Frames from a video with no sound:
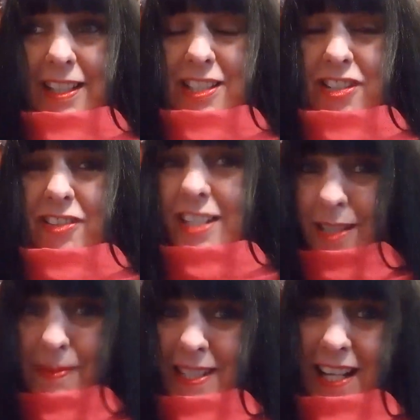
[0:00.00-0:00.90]
It's
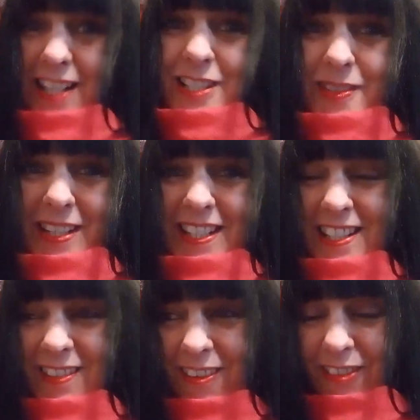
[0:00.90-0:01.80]
Christmas next week,
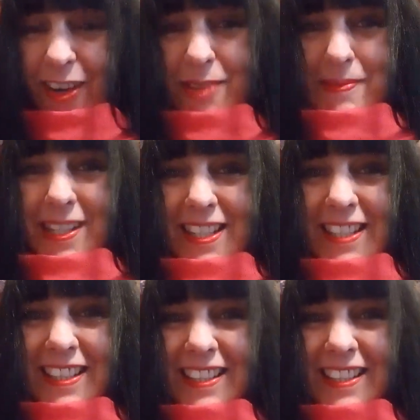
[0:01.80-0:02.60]
so I've got to be.